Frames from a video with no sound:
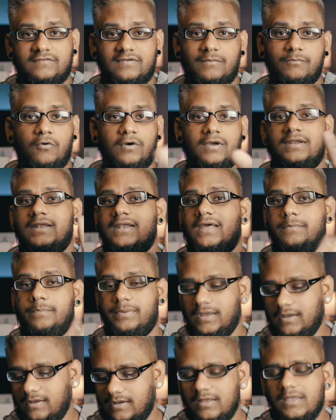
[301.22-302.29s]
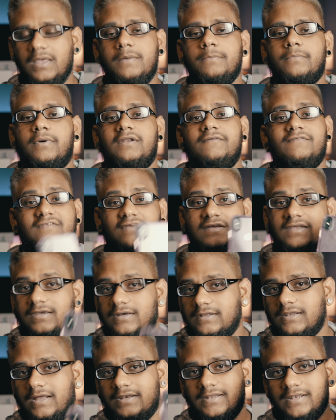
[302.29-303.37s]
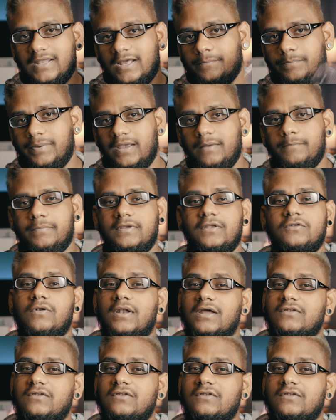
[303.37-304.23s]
it's a boy and you like pink, but if it's a girl and you like pink, but you don't